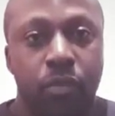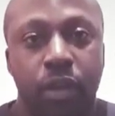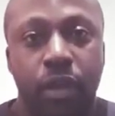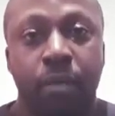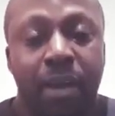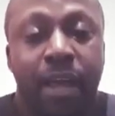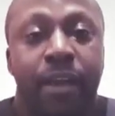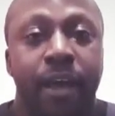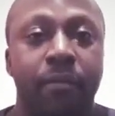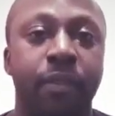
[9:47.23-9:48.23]
yeah, I'm like
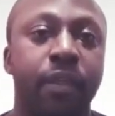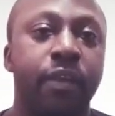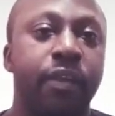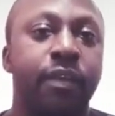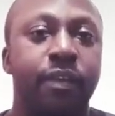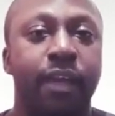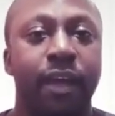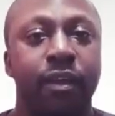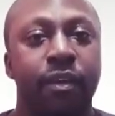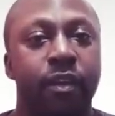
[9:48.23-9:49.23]
that. Yeah.
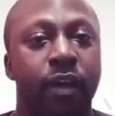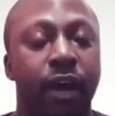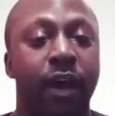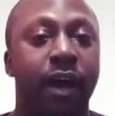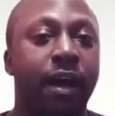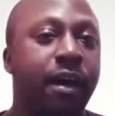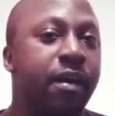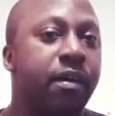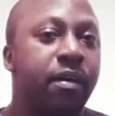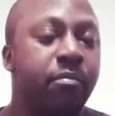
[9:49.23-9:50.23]

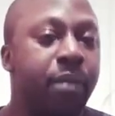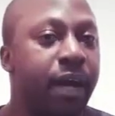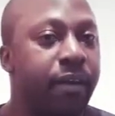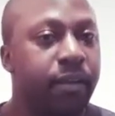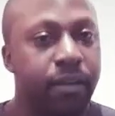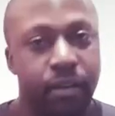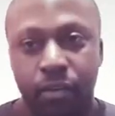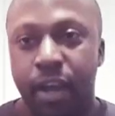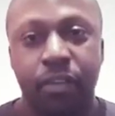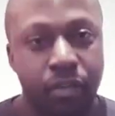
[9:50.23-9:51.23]
But
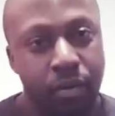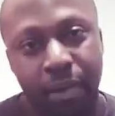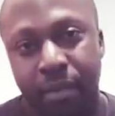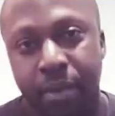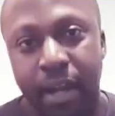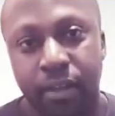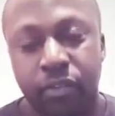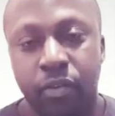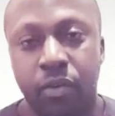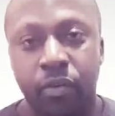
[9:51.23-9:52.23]
Christ got my back,
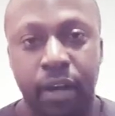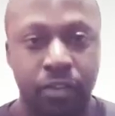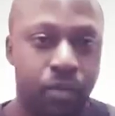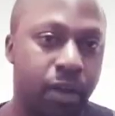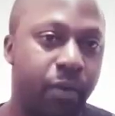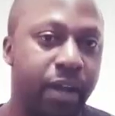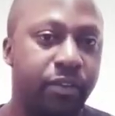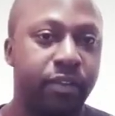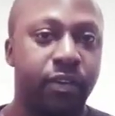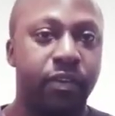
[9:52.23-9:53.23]
so that's what I wanted
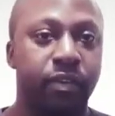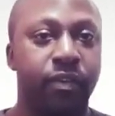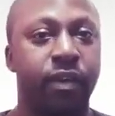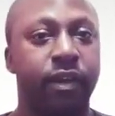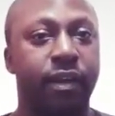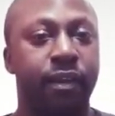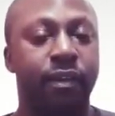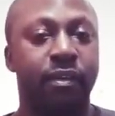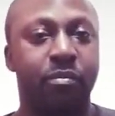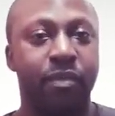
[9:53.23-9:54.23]
to tell you.
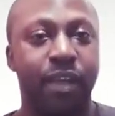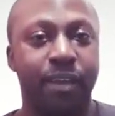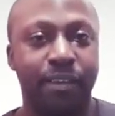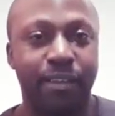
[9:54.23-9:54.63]
Yeah.